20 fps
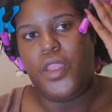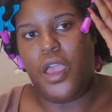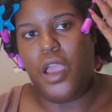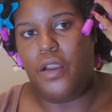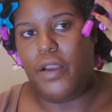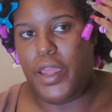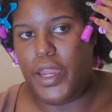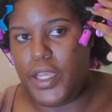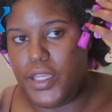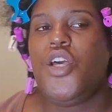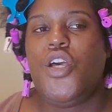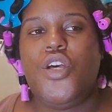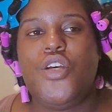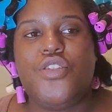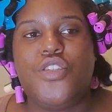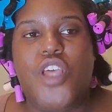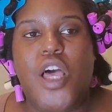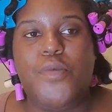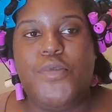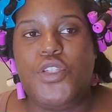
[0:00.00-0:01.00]
All right,
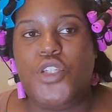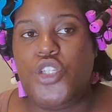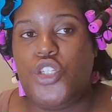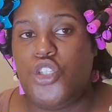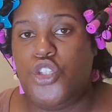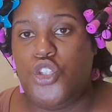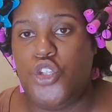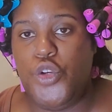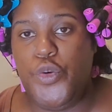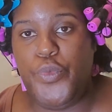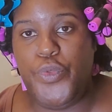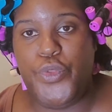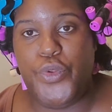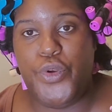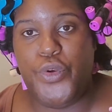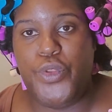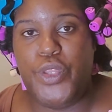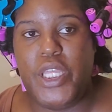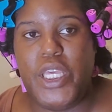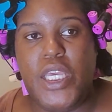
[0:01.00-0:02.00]
so I'm just gonna zoom
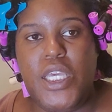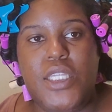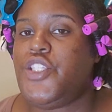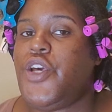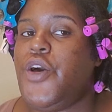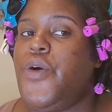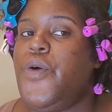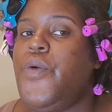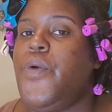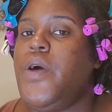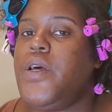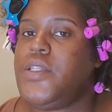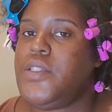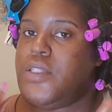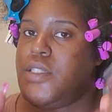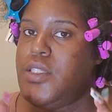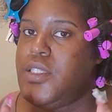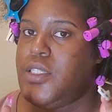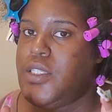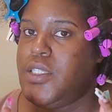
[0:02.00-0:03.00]
through this, so
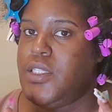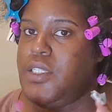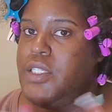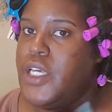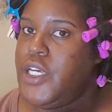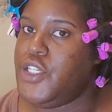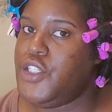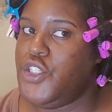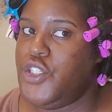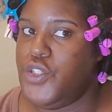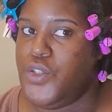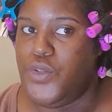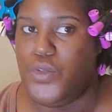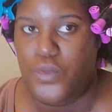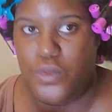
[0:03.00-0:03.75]
stay tuned.